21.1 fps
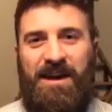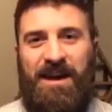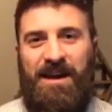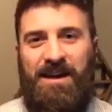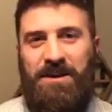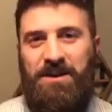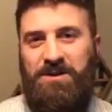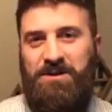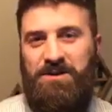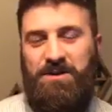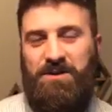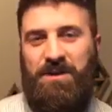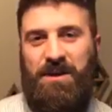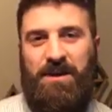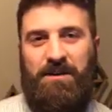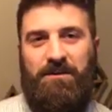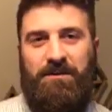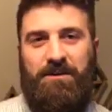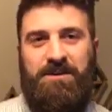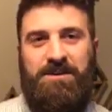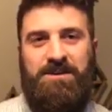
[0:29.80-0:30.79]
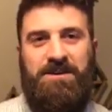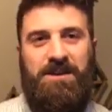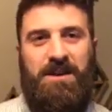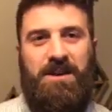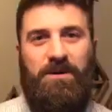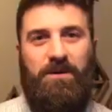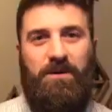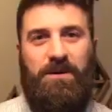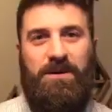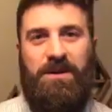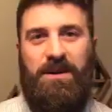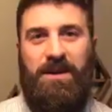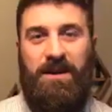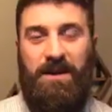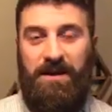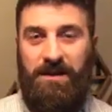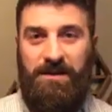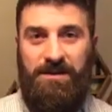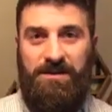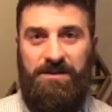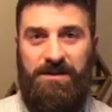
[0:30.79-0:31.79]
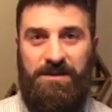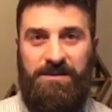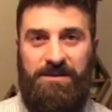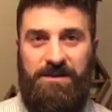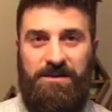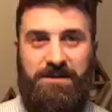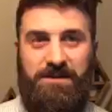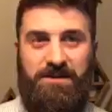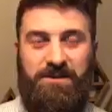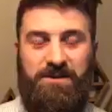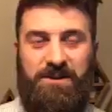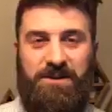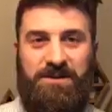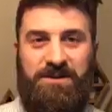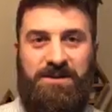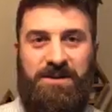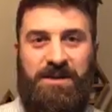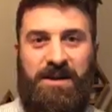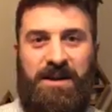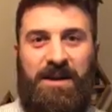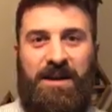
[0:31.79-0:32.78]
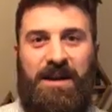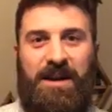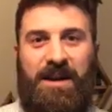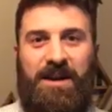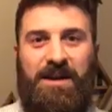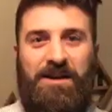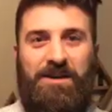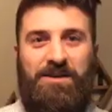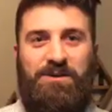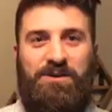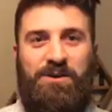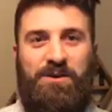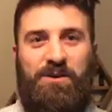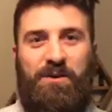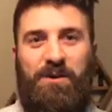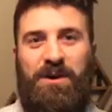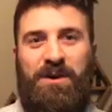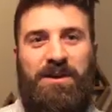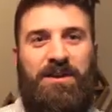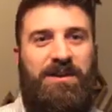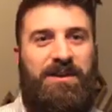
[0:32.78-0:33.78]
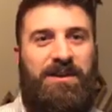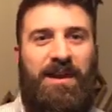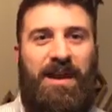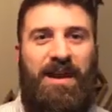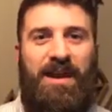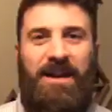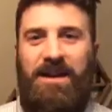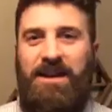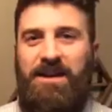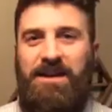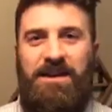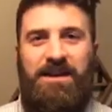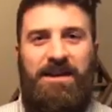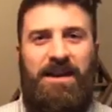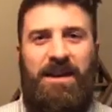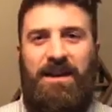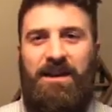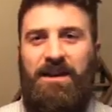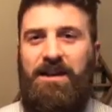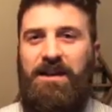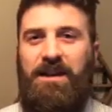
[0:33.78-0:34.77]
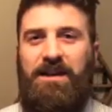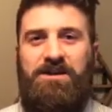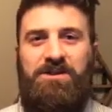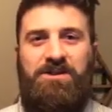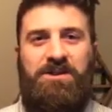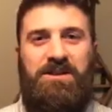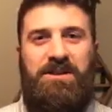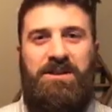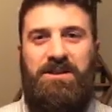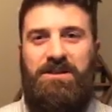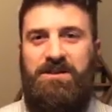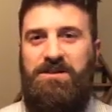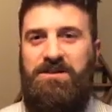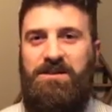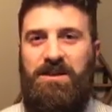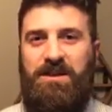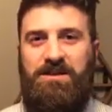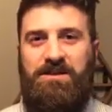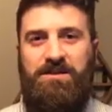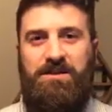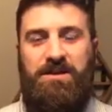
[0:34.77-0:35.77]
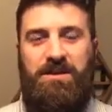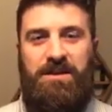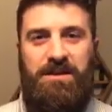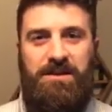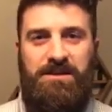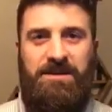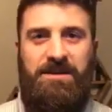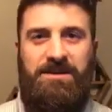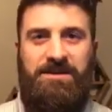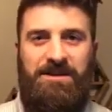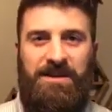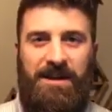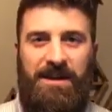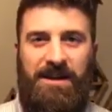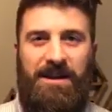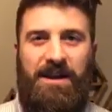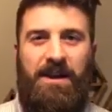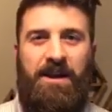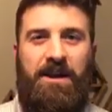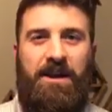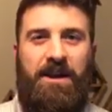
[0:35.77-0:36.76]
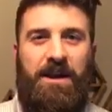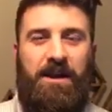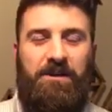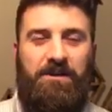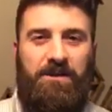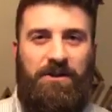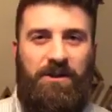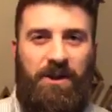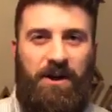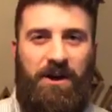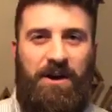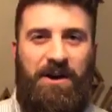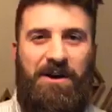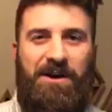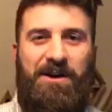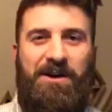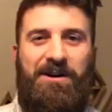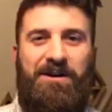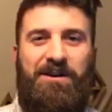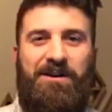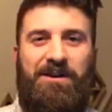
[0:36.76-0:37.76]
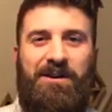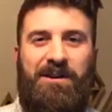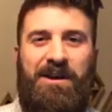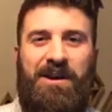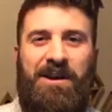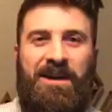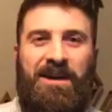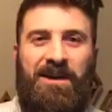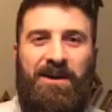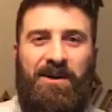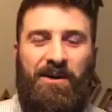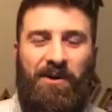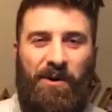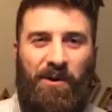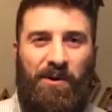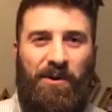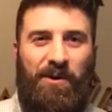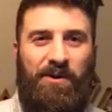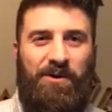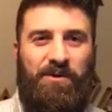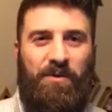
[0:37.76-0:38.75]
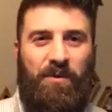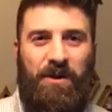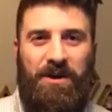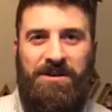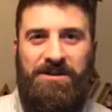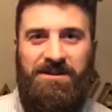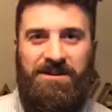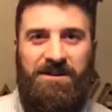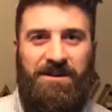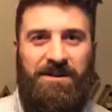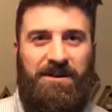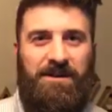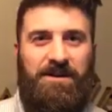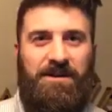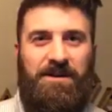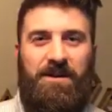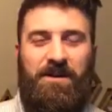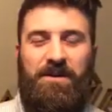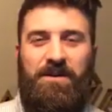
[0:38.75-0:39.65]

an issue that we're seeing with kids. This isn't just an issue with ADD, ADHD, and sensory. This is like a long, cold winter,